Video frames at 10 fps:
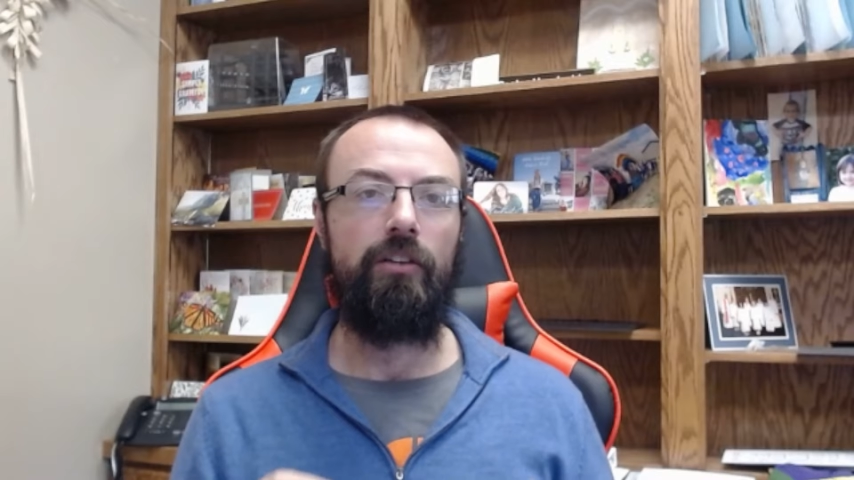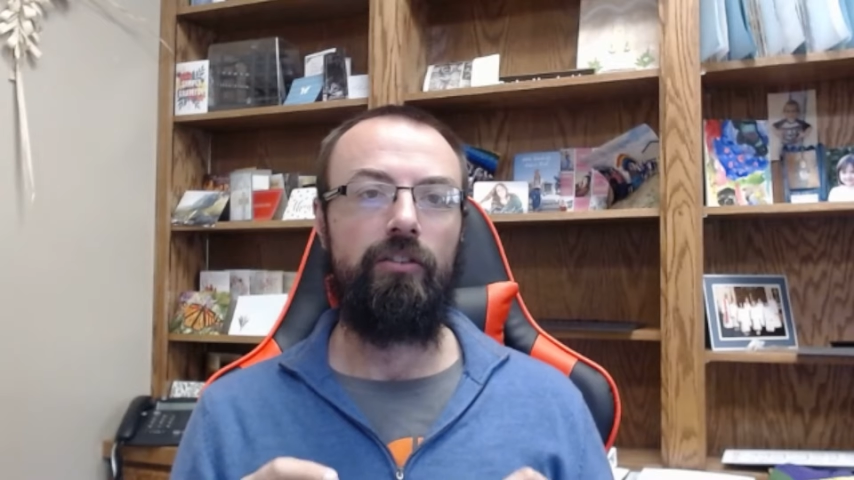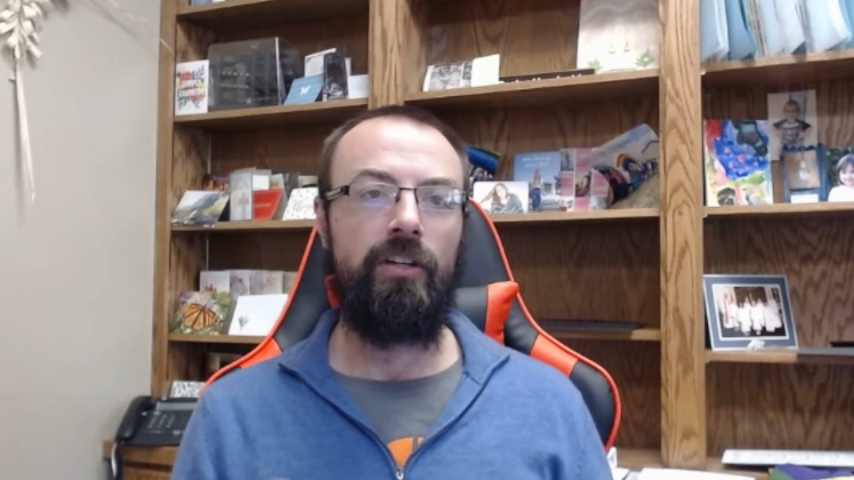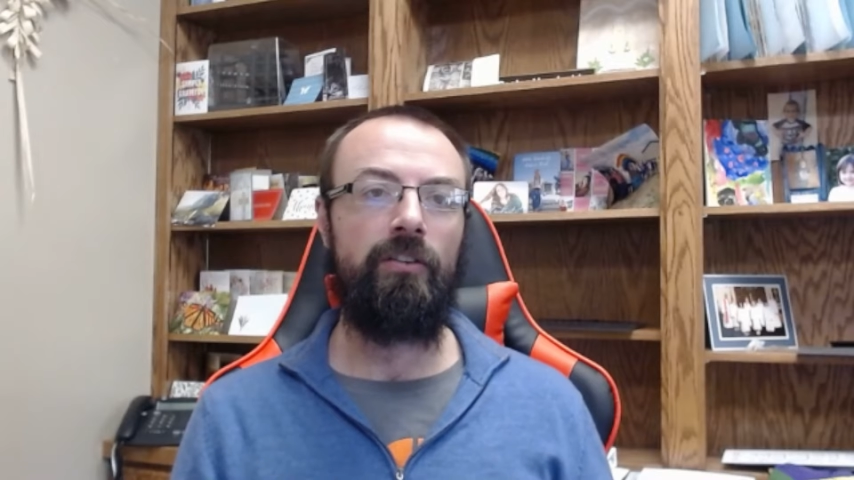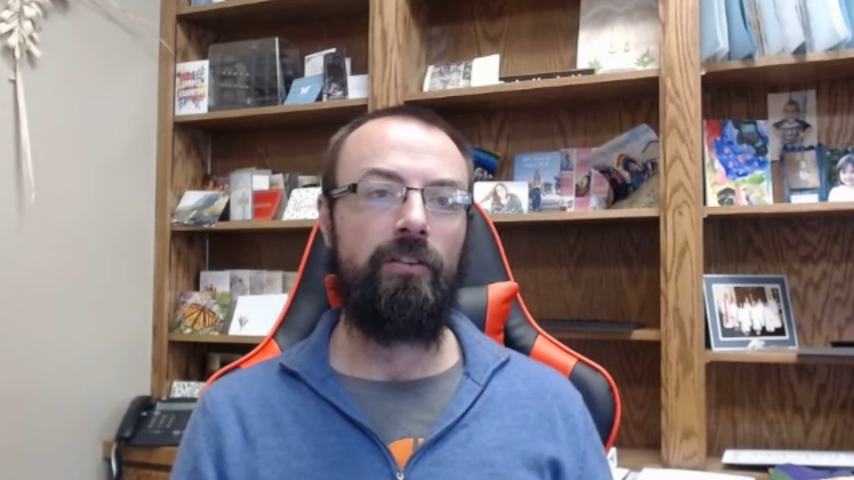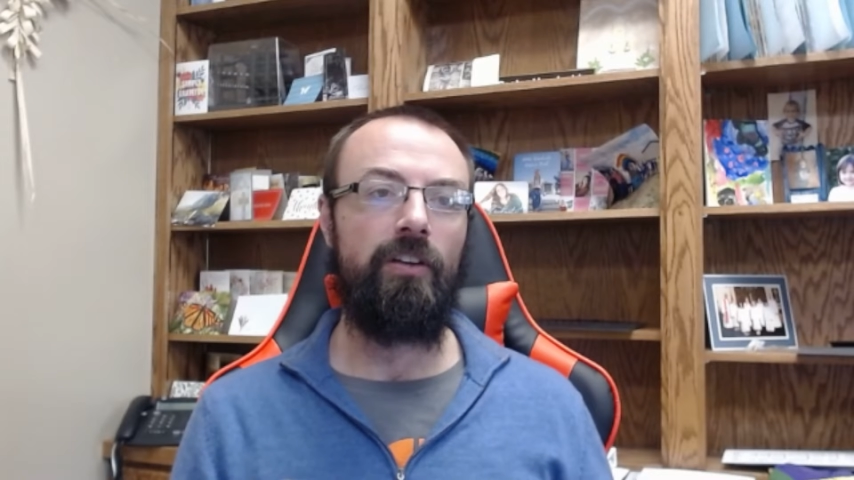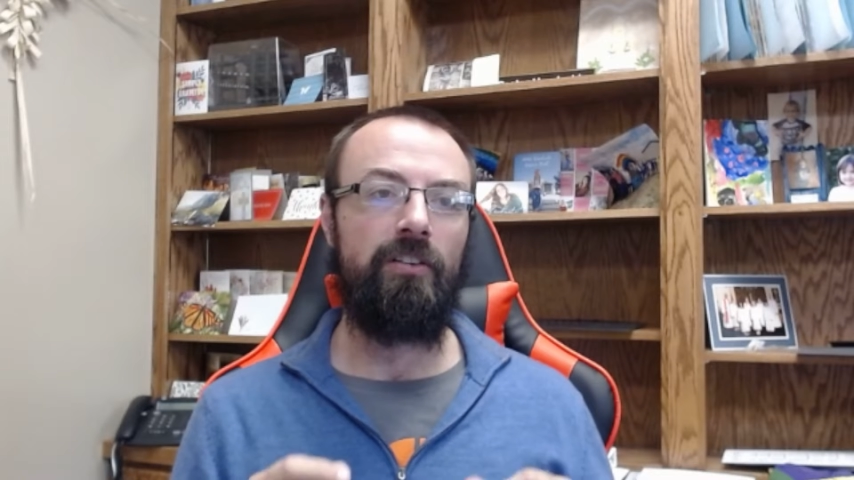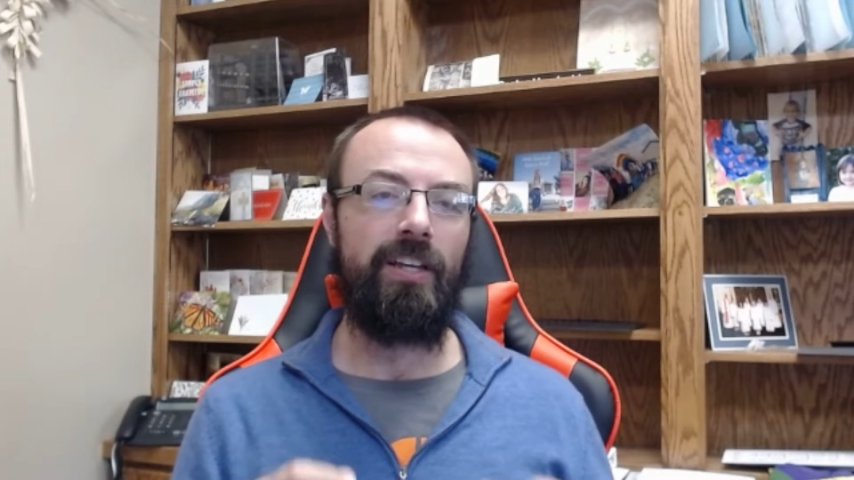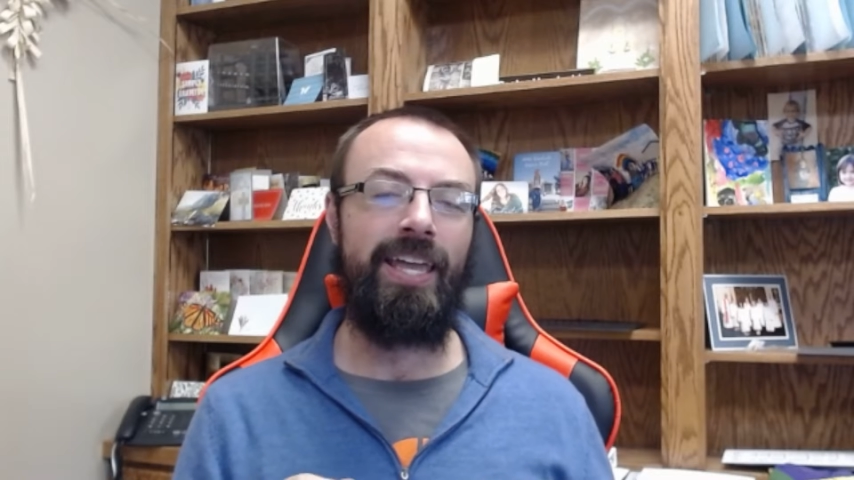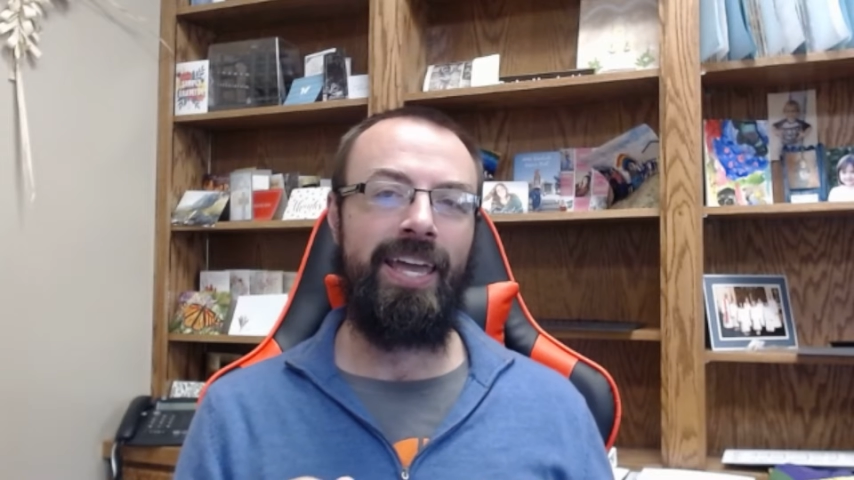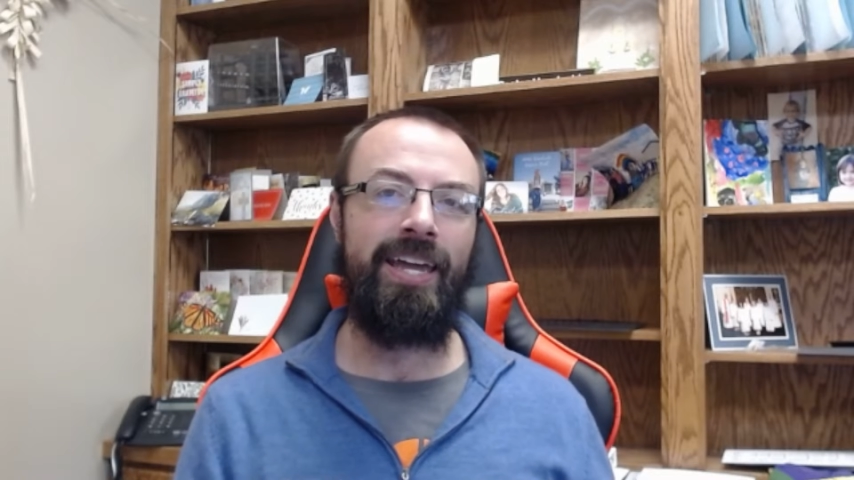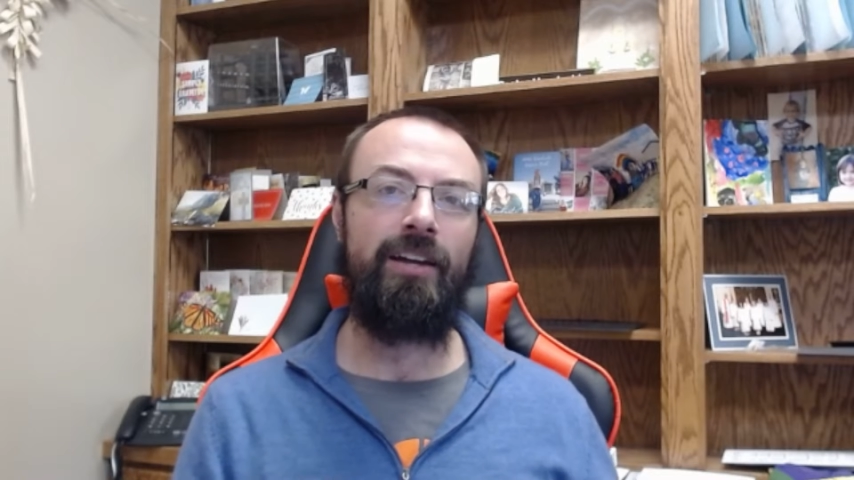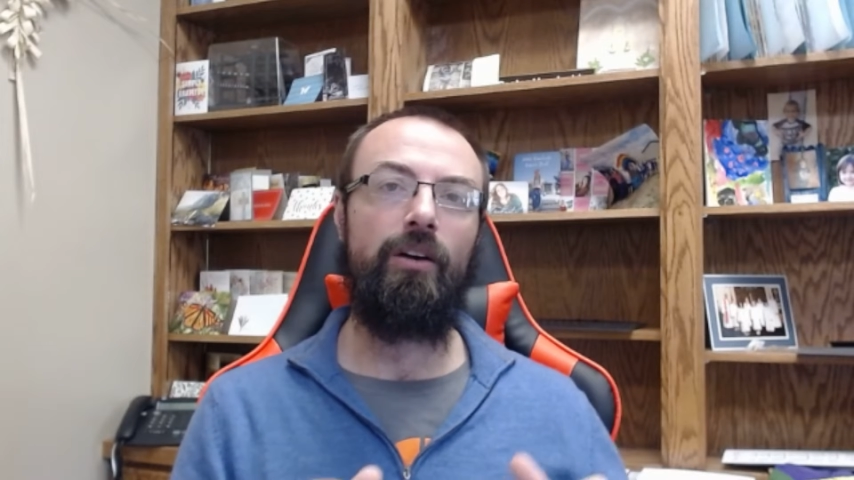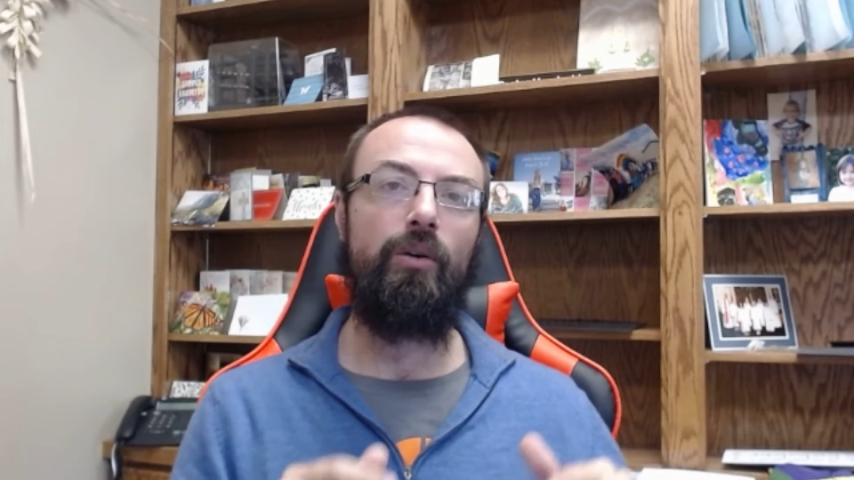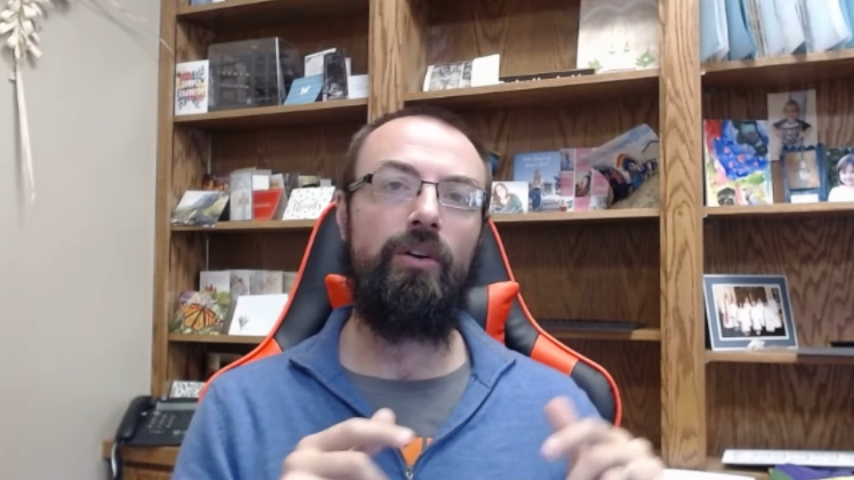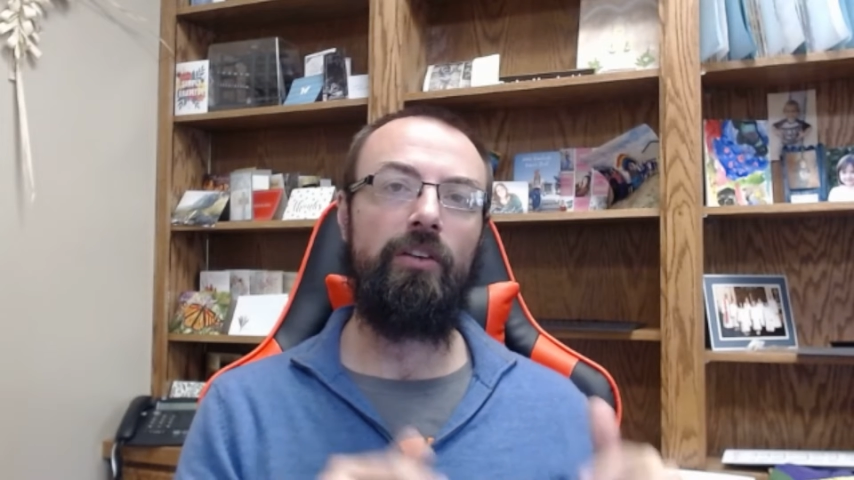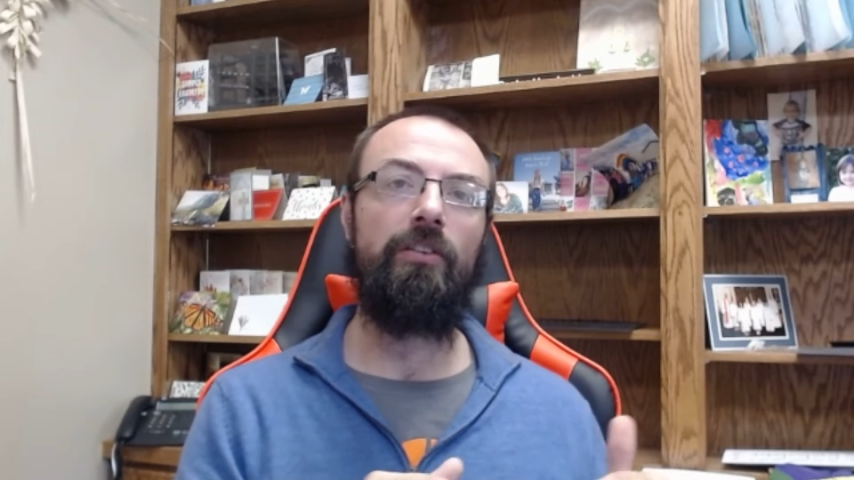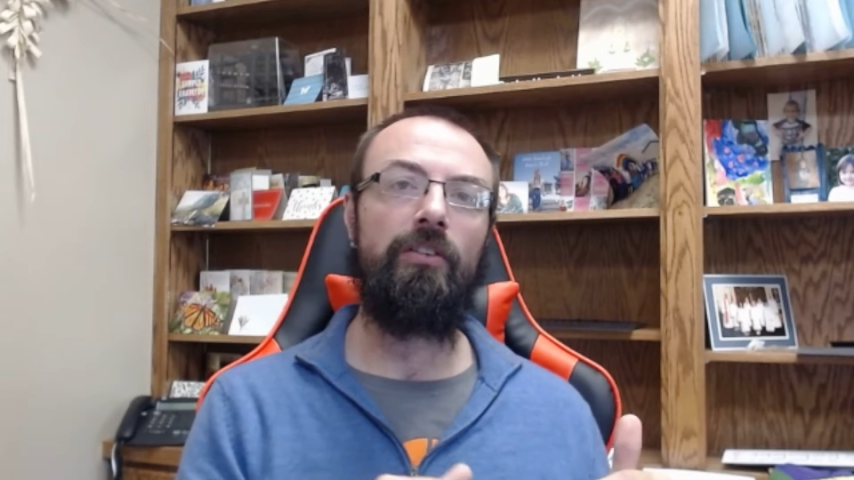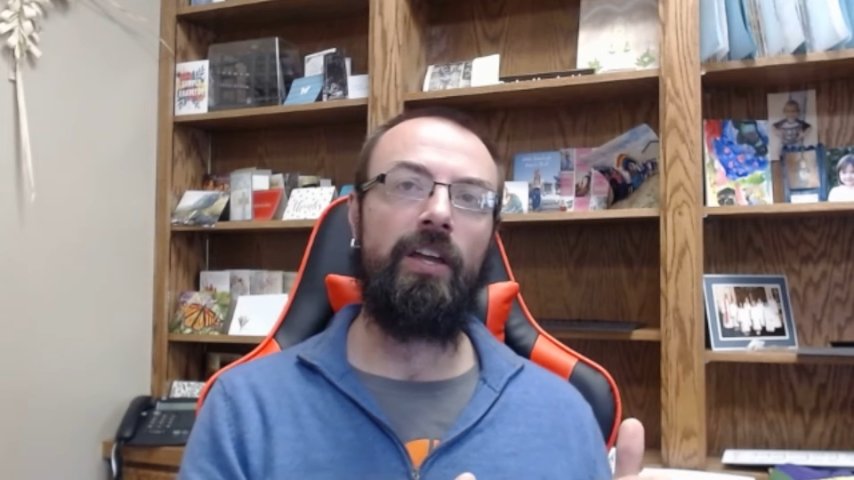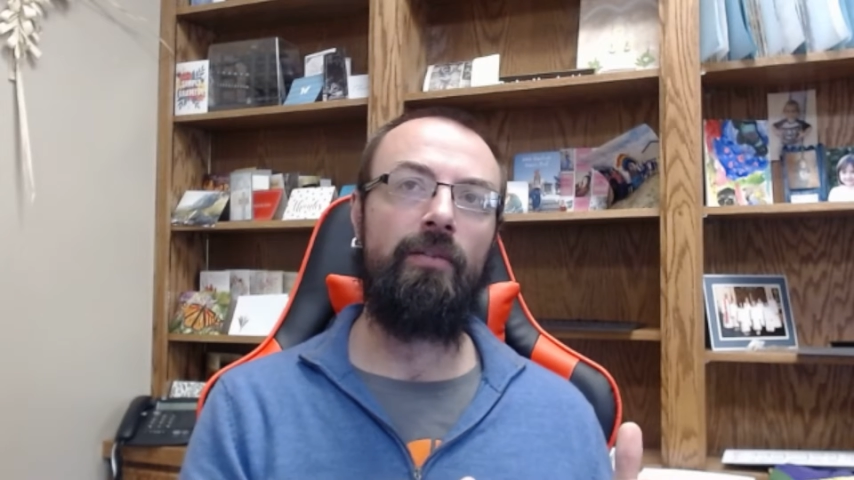Jesus is a king who
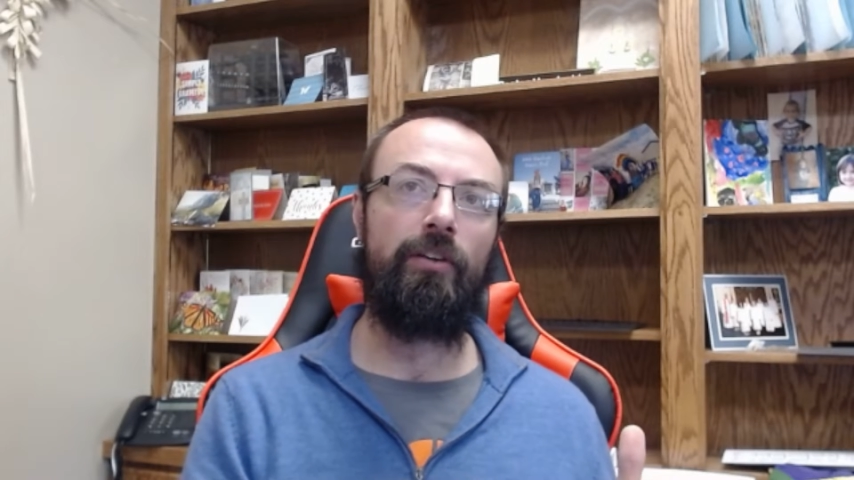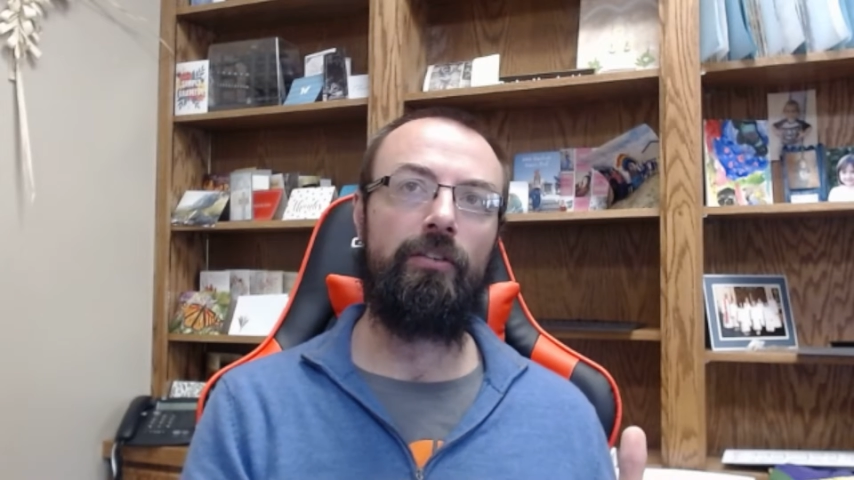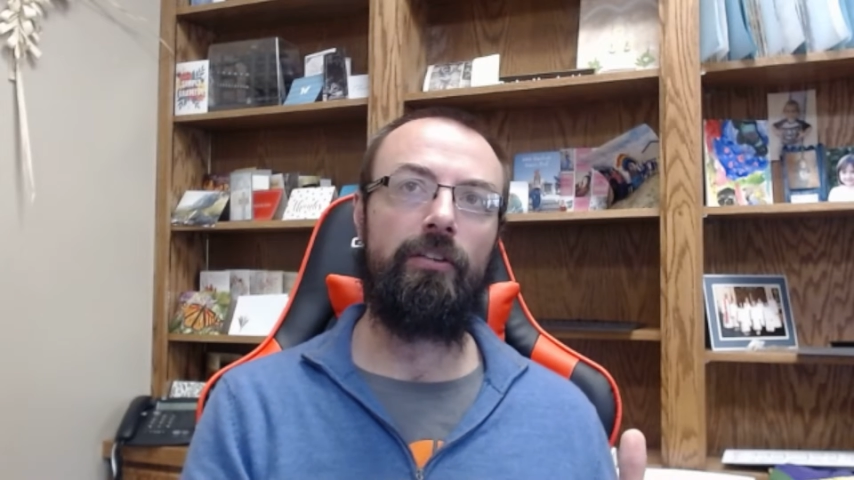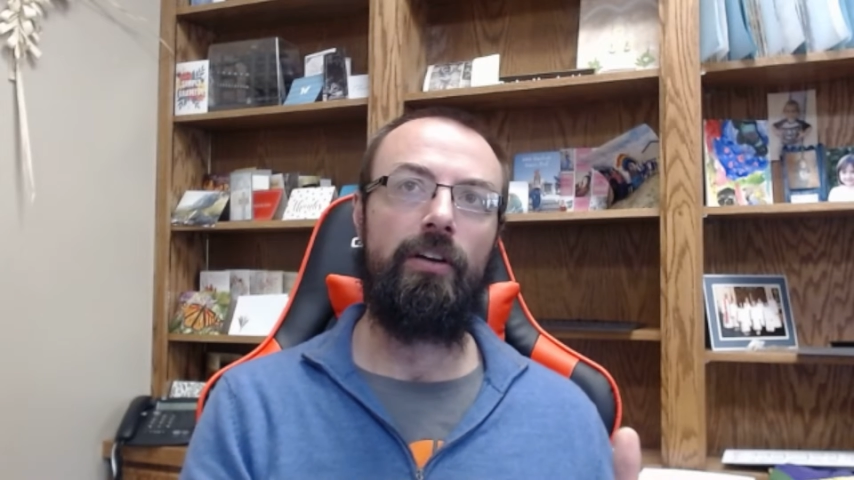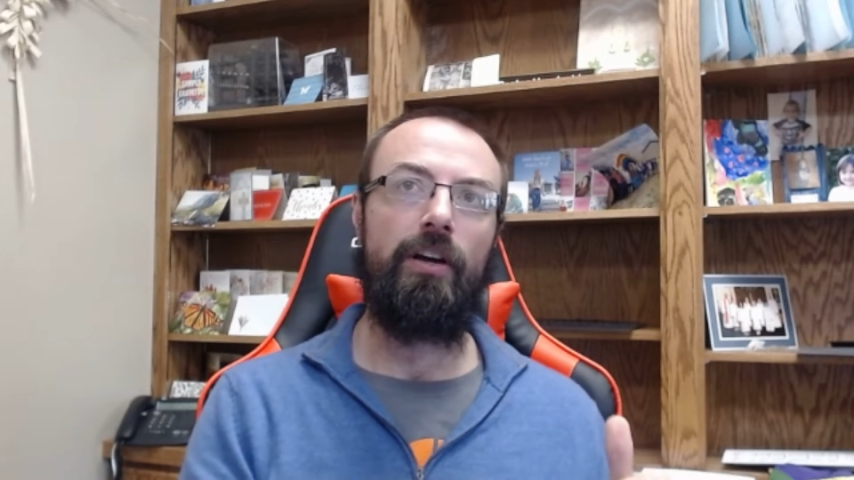doesn't save us